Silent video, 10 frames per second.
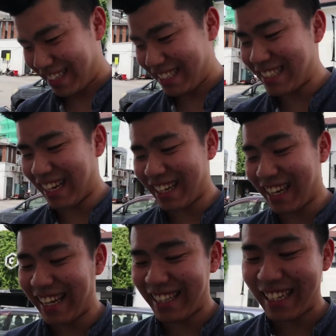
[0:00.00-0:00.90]
She's like
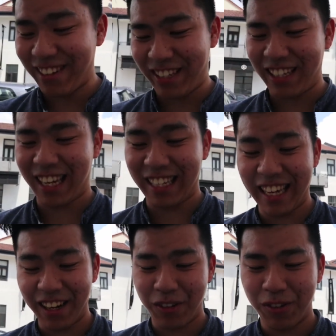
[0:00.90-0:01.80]
lighting up in like
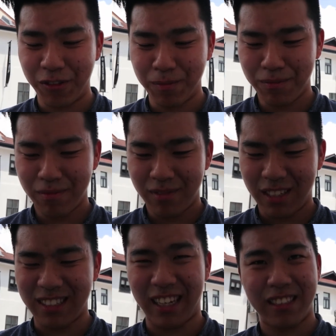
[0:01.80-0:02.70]
yellow.
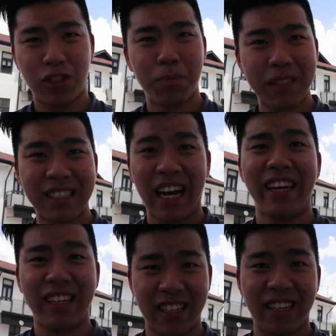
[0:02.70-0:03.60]
It's like super
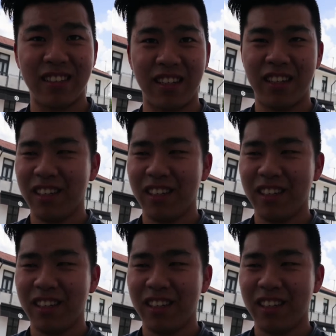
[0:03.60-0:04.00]
cyan kind of thing.